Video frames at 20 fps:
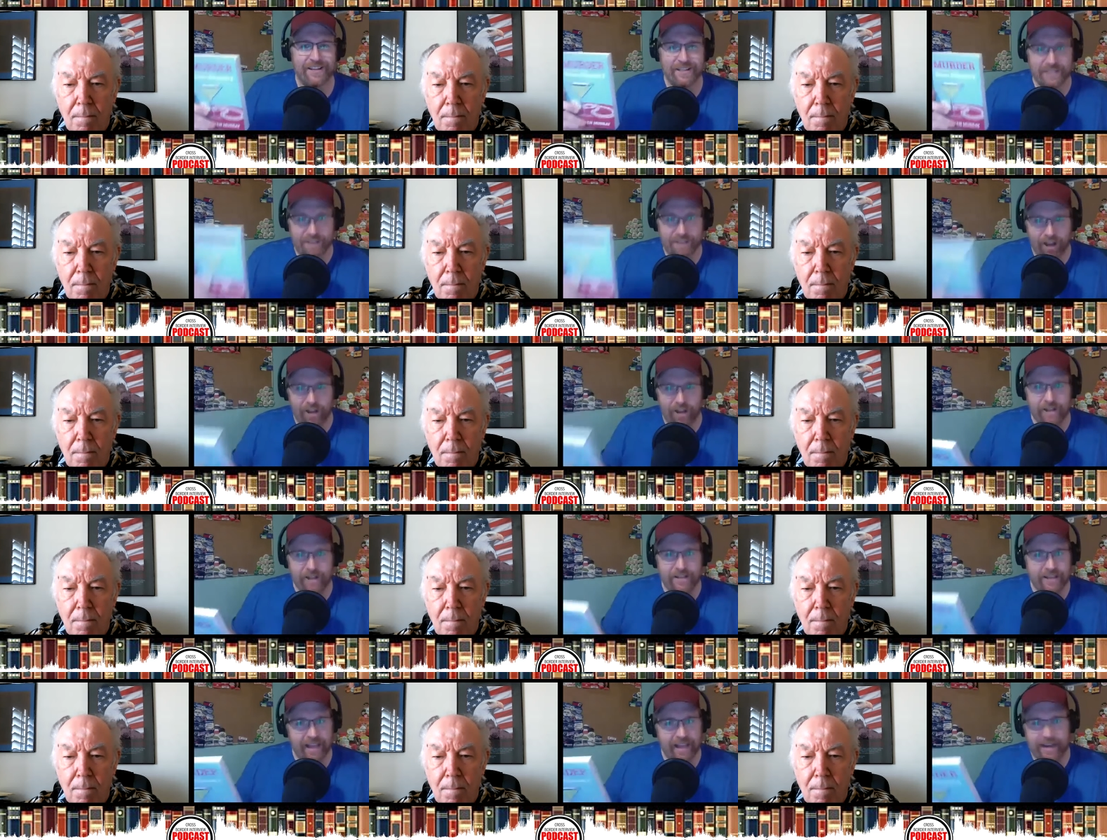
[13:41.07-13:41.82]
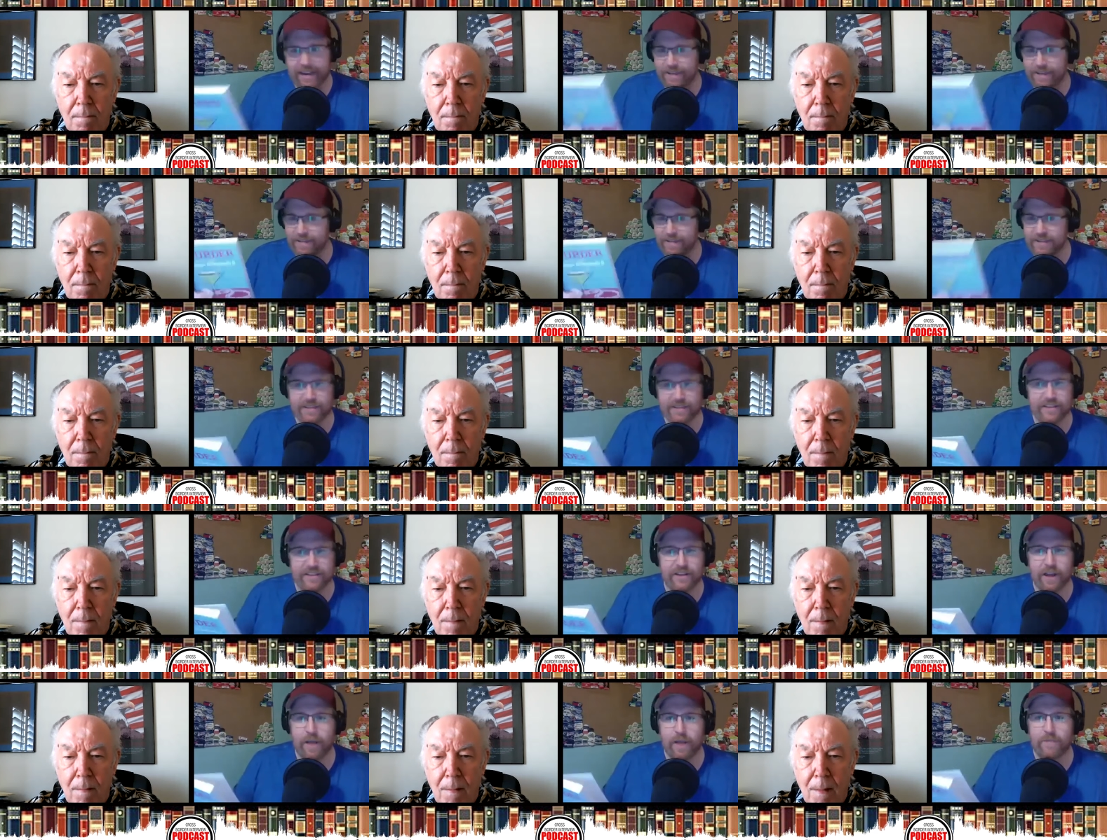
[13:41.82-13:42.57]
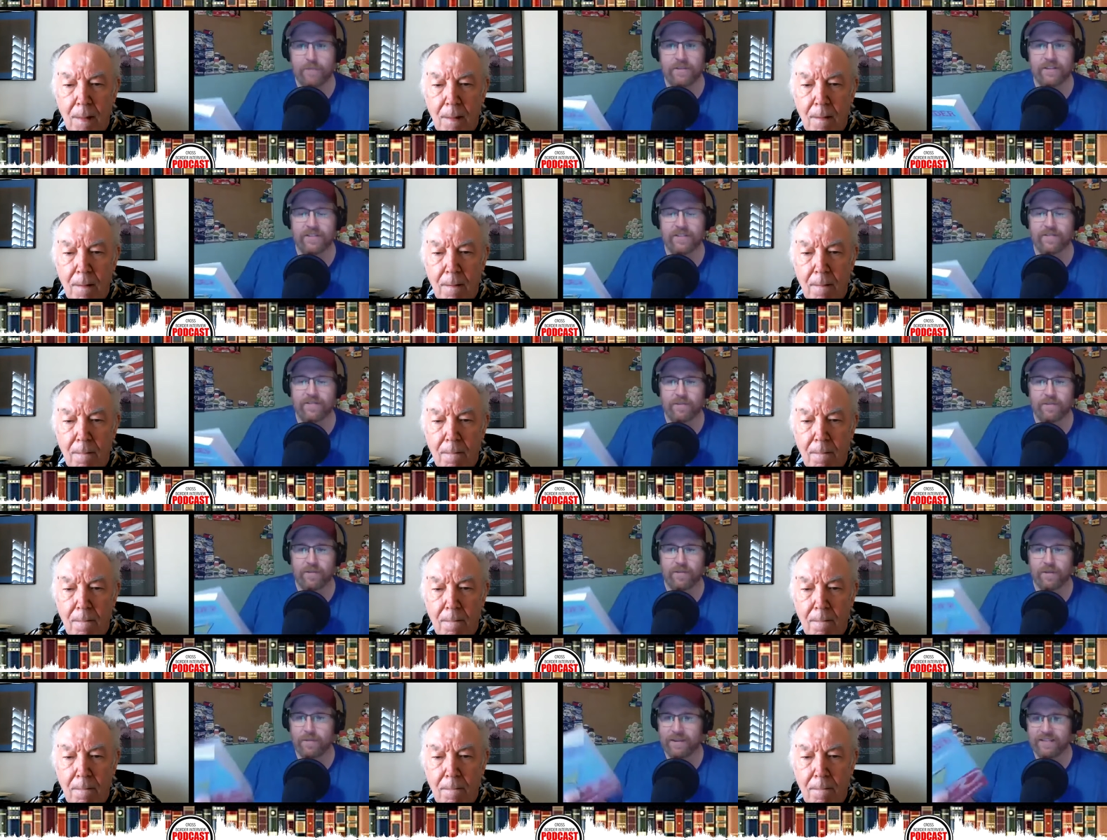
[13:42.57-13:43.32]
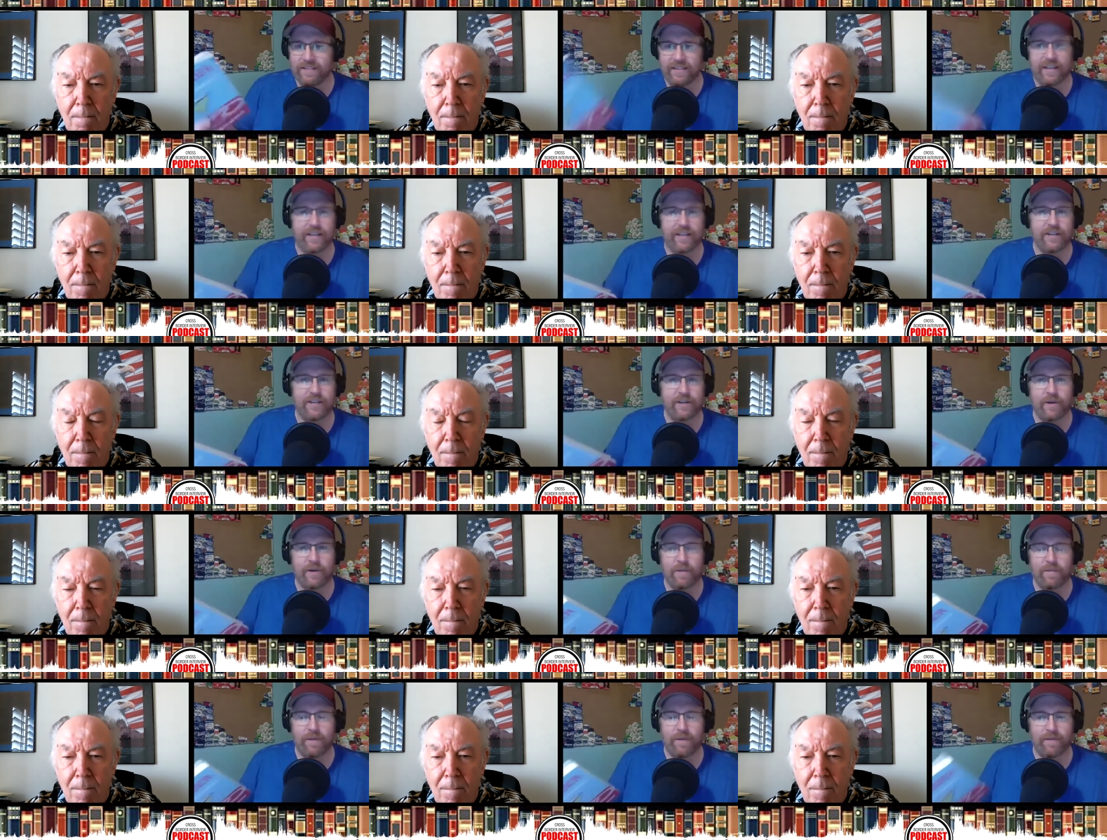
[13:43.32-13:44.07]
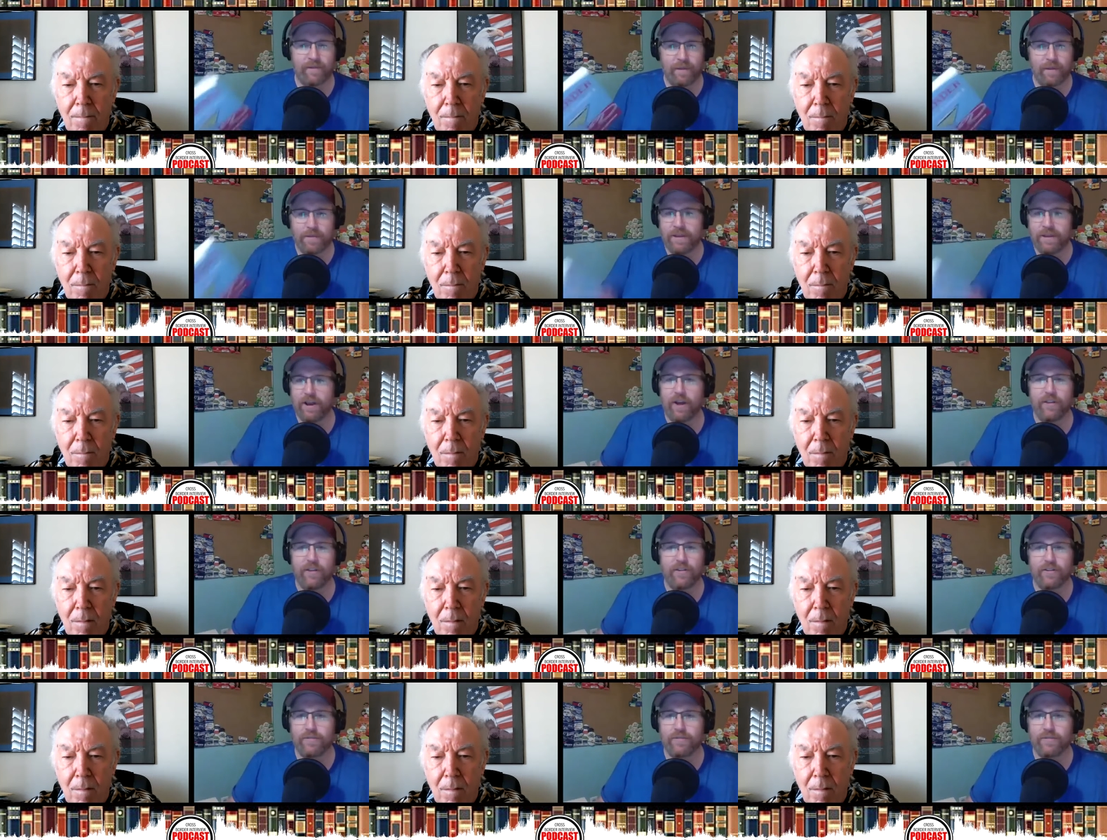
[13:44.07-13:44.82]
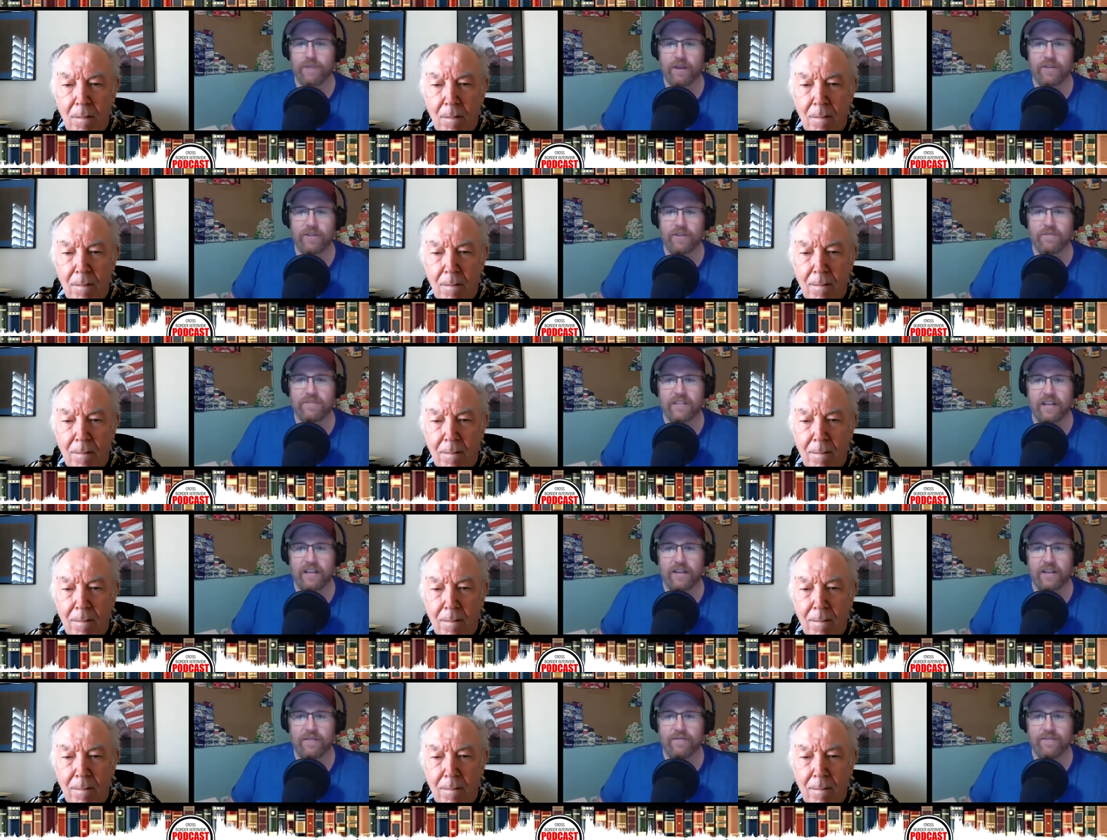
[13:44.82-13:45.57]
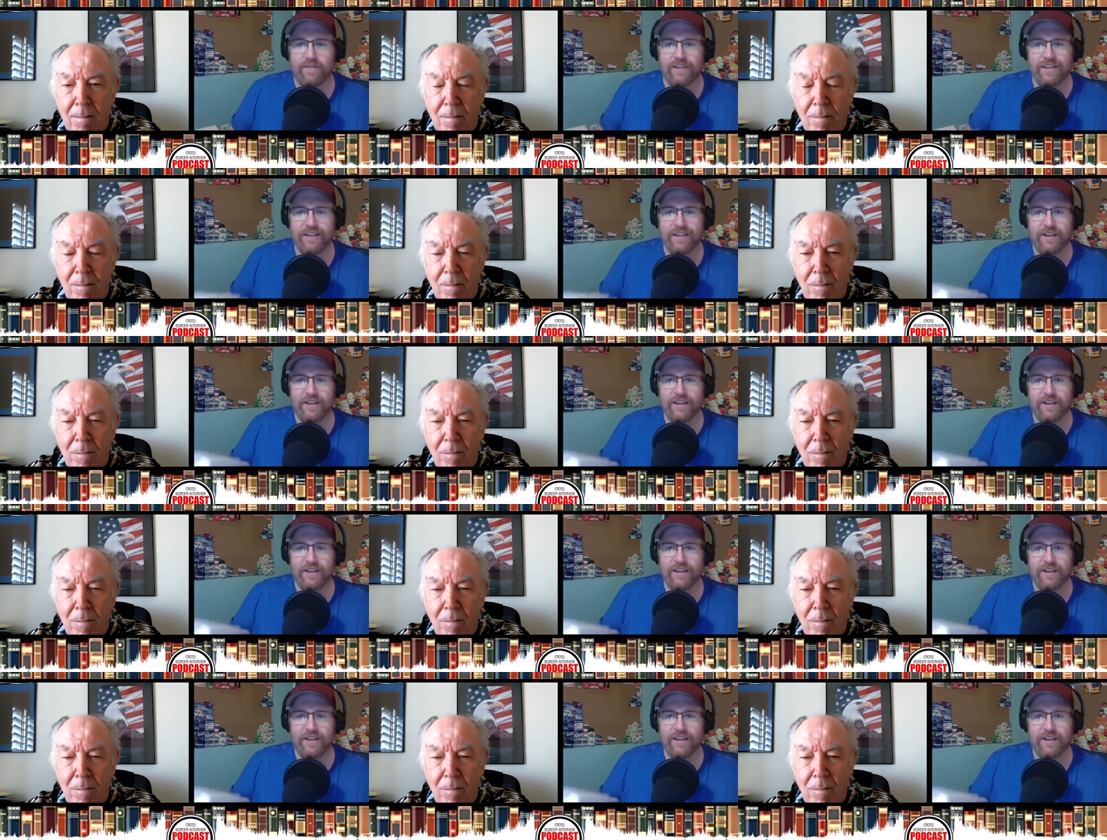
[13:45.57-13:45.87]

Speaker 1: T- like, give us a synopsis of the book, because I could do it, but from the author's mouth himself,